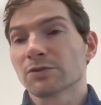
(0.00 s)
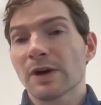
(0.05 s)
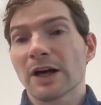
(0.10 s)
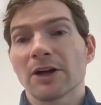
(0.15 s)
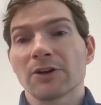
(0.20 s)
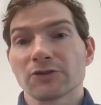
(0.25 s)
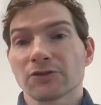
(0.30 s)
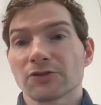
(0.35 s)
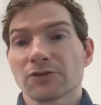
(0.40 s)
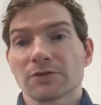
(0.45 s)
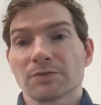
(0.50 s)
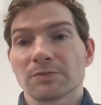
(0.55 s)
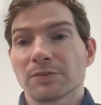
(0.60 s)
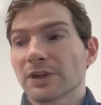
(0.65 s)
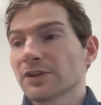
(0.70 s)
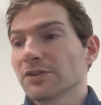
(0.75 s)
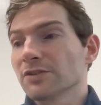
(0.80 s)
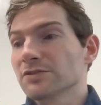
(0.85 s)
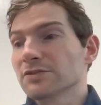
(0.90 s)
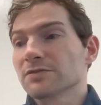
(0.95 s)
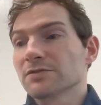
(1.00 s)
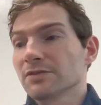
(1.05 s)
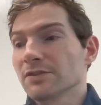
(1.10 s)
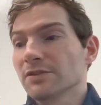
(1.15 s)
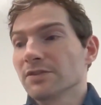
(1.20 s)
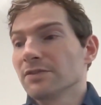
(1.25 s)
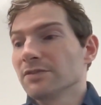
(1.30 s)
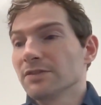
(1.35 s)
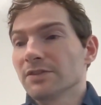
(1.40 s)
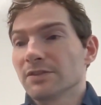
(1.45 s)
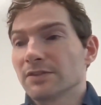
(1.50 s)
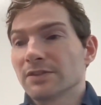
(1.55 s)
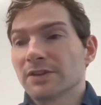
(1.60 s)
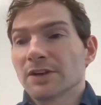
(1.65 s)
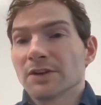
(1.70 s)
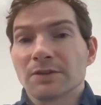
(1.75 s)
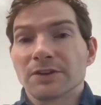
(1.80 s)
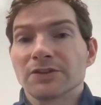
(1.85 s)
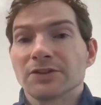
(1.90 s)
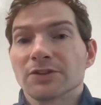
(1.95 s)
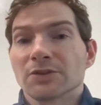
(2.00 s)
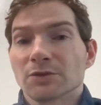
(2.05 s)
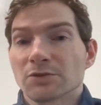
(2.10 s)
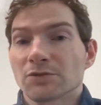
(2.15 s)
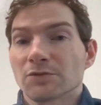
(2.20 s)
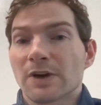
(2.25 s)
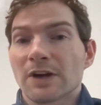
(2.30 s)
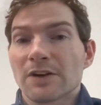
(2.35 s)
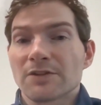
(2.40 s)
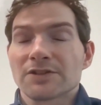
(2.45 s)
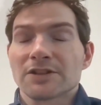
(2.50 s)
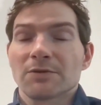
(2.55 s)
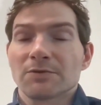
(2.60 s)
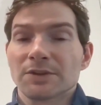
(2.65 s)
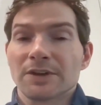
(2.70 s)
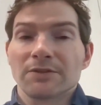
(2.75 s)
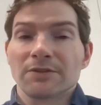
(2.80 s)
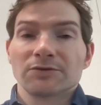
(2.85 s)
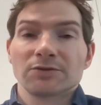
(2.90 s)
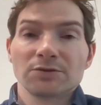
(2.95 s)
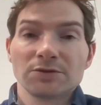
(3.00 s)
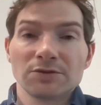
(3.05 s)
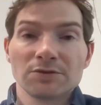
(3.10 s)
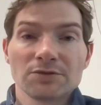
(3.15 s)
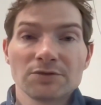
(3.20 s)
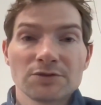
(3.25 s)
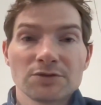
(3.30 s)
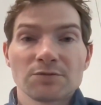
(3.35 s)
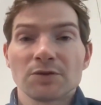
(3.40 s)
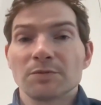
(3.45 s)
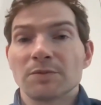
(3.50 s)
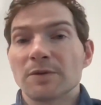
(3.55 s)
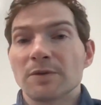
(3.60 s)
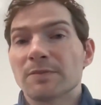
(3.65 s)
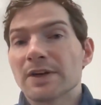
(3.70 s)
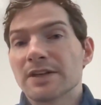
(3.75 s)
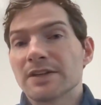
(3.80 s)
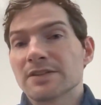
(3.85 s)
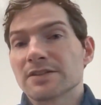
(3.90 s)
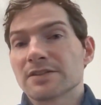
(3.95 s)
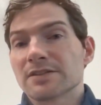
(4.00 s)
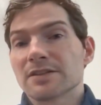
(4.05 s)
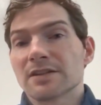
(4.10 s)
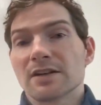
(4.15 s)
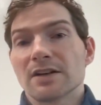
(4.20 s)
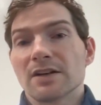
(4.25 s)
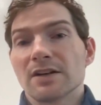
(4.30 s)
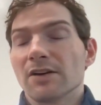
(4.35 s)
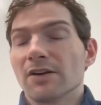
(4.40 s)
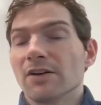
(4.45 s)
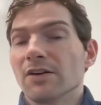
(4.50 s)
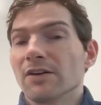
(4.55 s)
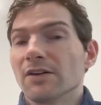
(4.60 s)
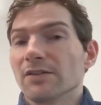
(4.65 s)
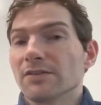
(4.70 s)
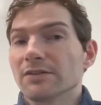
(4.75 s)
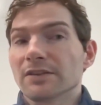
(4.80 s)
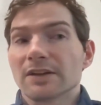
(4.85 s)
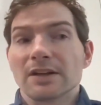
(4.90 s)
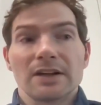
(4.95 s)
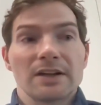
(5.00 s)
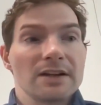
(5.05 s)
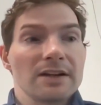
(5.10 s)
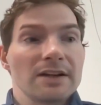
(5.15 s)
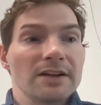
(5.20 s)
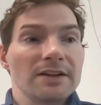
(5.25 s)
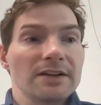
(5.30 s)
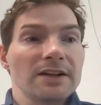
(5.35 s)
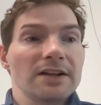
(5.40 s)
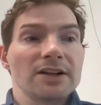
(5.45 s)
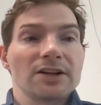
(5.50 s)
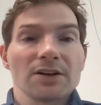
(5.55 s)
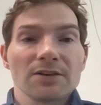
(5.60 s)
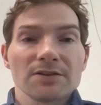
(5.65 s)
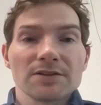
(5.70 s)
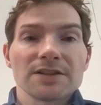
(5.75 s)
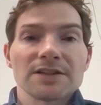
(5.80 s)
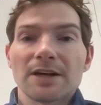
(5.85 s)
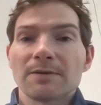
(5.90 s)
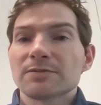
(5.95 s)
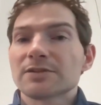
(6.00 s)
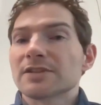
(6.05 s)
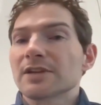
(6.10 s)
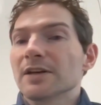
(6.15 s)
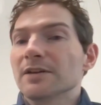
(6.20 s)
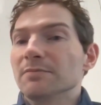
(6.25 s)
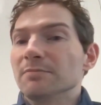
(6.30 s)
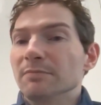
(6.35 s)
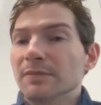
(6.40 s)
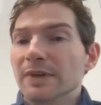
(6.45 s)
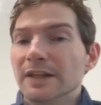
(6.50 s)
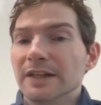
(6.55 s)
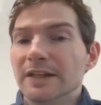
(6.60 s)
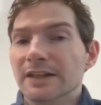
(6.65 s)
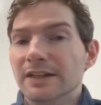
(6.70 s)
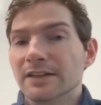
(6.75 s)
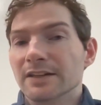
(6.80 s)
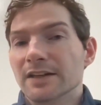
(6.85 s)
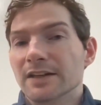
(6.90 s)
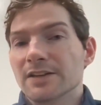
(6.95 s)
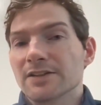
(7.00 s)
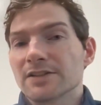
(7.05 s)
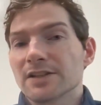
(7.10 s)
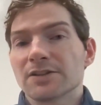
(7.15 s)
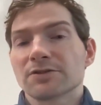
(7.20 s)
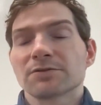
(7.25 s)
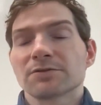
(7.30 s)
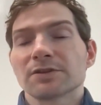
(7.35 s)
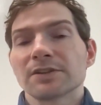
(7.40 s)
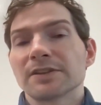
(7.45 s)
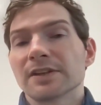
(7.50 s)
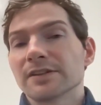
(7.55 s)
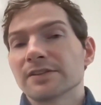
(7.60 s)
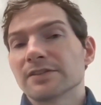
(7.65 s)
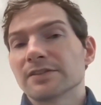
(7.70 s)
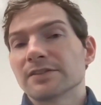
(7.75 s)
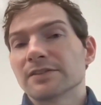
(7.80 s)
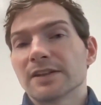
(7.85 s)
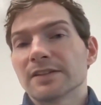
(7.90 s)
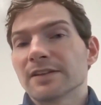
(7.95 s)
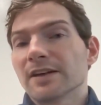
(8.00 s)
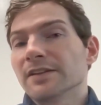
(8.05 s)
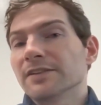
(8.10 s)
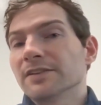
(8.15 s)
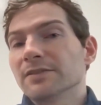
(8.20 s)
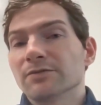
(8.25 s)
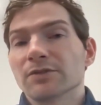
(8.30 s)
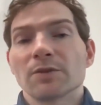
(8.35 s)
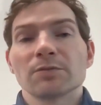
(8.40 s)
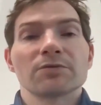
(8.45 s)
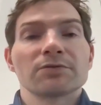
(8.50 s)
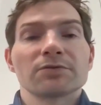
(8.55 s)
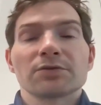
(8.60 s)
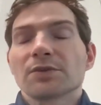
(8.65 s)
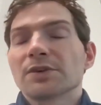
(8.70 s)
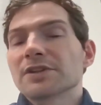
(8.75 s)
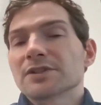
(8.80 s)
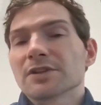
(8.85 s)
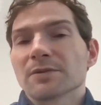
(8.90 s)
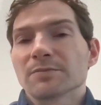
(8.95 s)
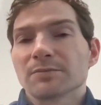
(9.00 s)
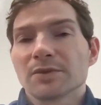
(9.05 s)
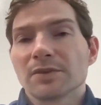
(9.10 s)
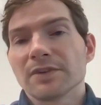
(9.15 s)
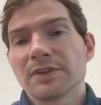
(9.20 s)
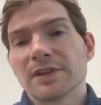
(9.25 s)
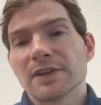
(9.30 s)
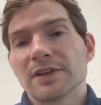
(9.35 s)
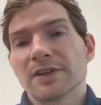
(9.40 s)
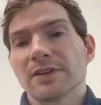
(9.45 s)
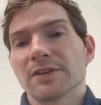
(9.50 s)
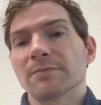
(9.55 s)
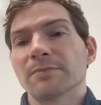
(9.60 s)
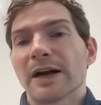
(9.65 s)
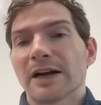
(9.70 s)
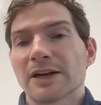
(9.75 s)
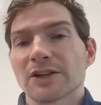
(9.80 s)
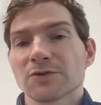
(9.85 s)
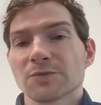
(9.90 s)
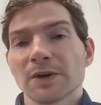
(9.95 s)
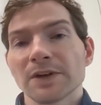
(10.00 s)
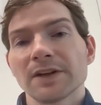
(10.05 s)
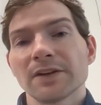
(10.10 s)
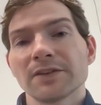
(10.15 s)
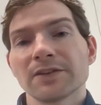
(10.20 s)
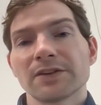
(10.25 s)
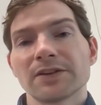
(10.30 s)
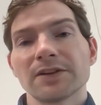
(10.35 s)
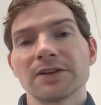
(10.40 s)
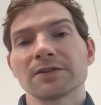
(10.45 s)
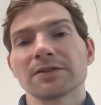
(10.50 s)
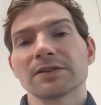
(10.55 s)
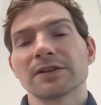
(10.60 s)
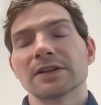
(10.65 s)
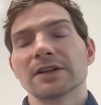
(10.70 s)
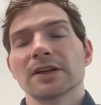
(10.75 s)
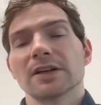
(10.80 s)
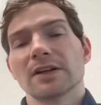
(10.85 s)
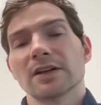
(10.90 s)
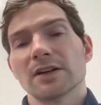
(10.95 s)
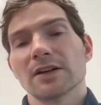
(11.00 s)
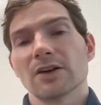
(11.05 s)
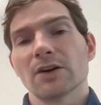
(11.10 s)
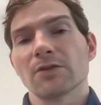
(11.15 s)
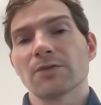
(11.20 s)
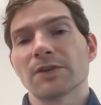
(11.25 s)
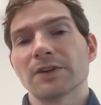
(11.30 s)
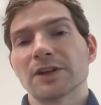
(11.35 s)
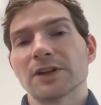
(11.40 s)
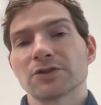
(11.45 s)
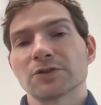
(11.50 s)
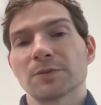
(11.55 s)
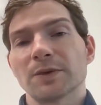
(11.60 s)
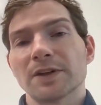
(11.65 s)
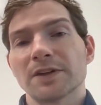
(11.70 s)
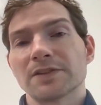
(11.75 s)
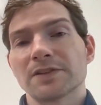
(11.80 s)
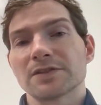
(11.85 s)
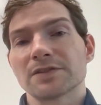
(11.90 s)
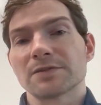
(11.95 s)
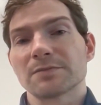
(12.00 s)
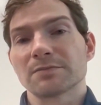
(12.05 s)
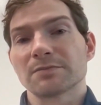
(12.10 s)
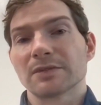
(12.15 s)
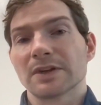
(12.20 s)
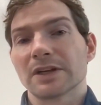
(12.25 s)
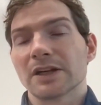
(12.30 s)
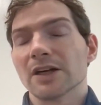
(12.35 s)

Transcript: grounds, because the theoretical grounds I would have to use would be based on the concepts and meaning, etc., that are developed, for example, in the Maxwellian theory of electromagnetism.